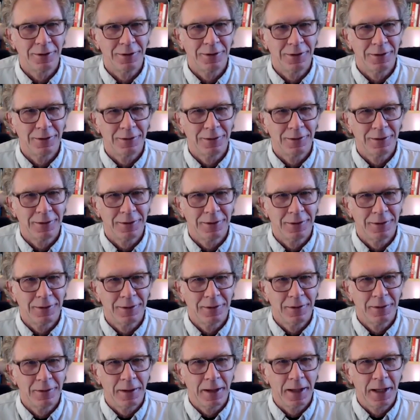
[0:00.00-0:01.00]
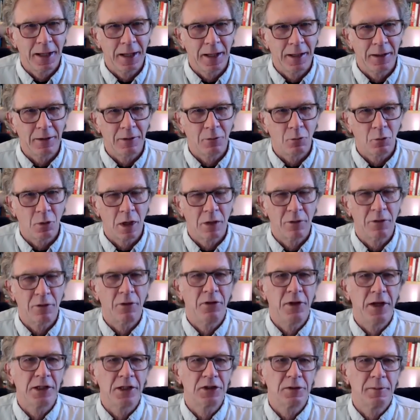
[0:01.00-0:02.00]
And one of the
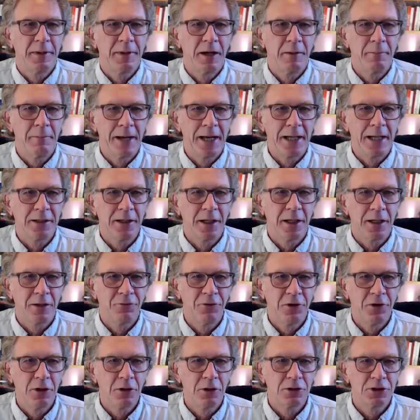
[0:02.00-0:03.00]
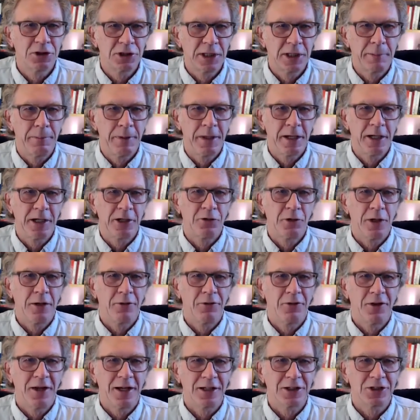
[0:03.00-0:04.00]
things about magnetic fields is they penetrate
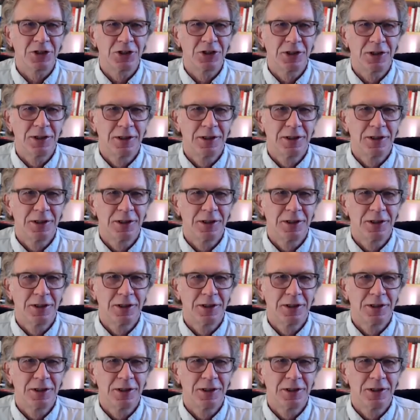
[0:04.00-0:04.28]
things,